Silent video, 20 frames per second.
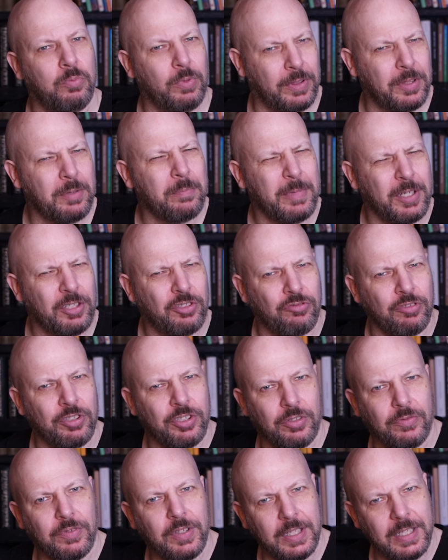with the
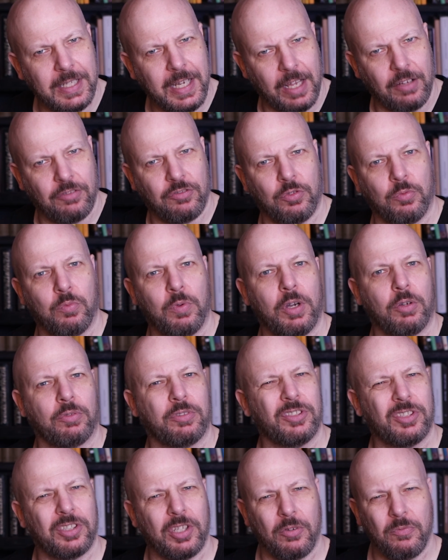mysteries of the natural
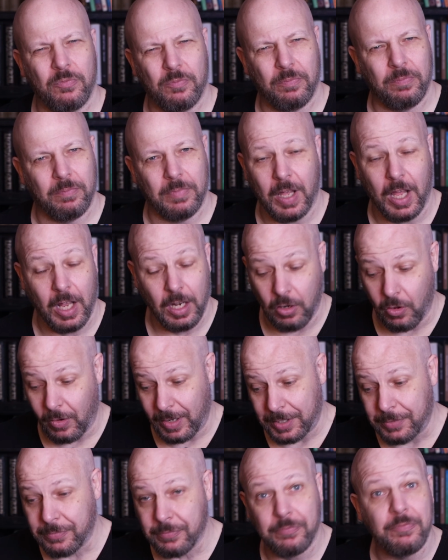world, and so
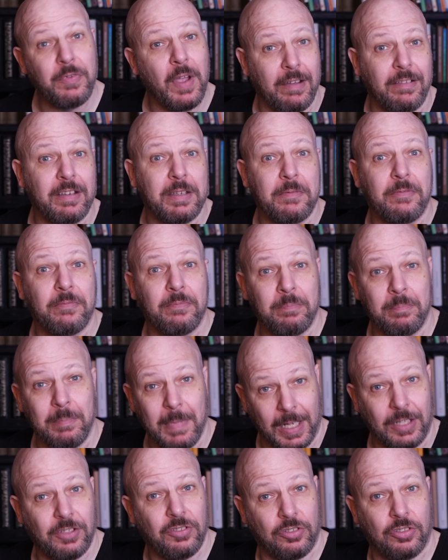aligns very
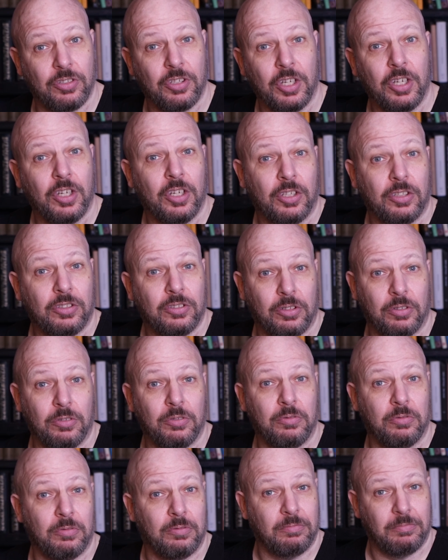much
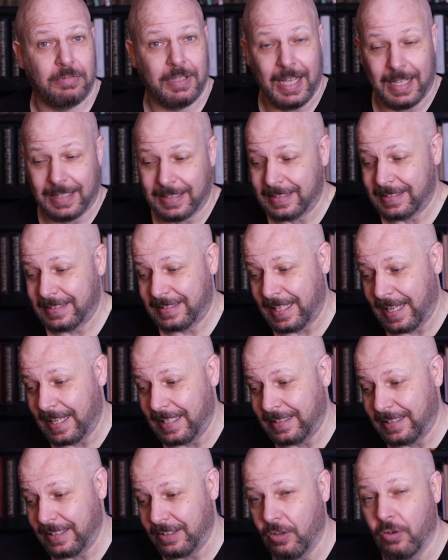to the
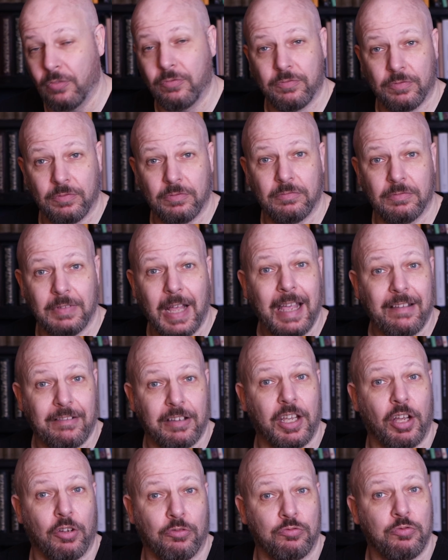understanding of
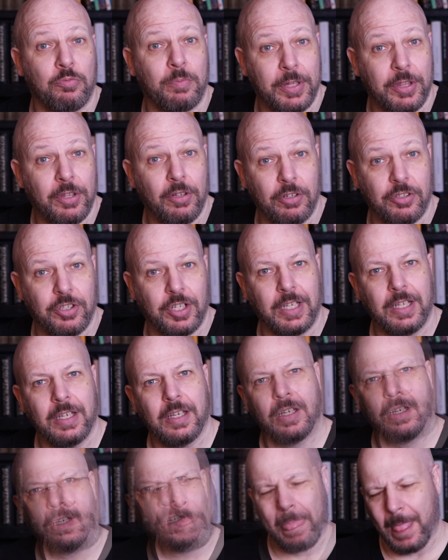agricultural mythology.
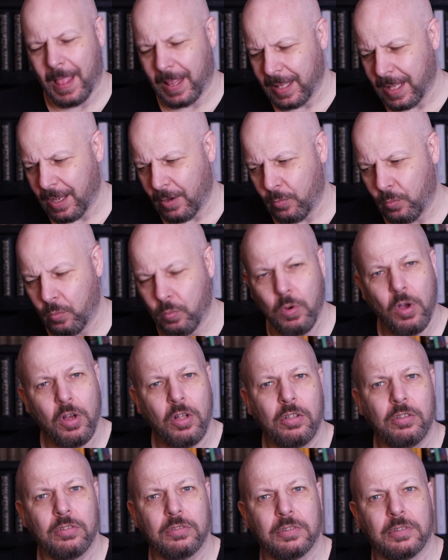Now,
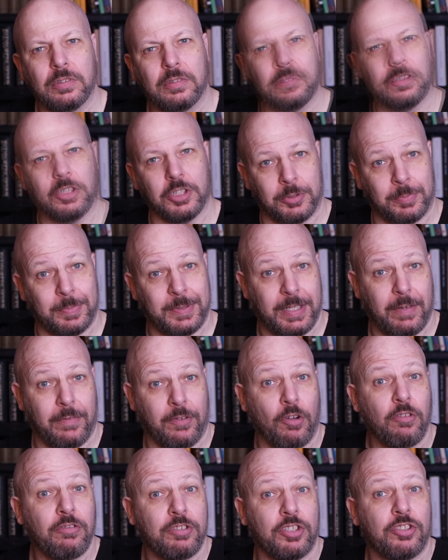while the
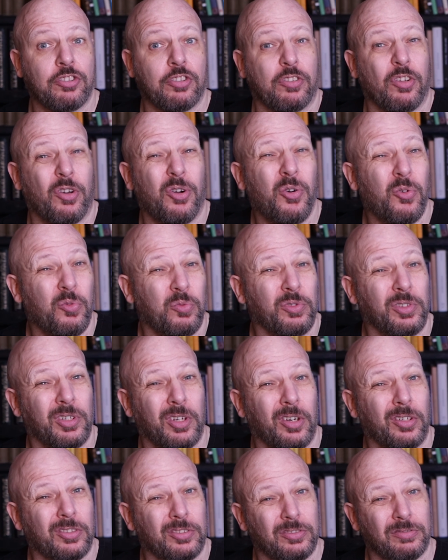specific origins of the horn
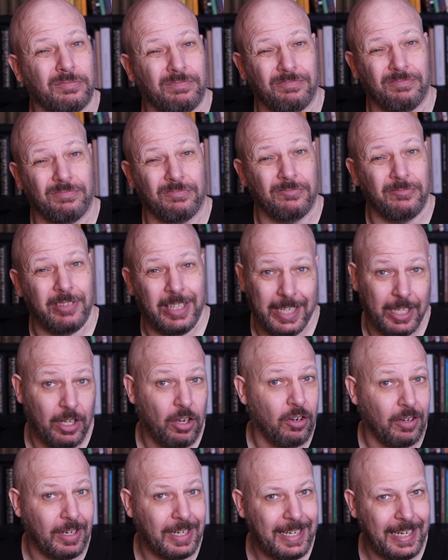god really
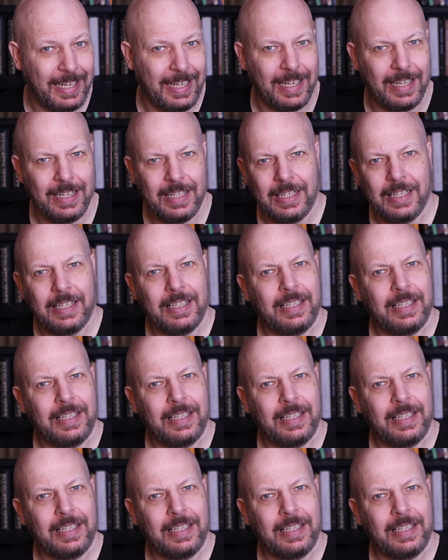aren't clear,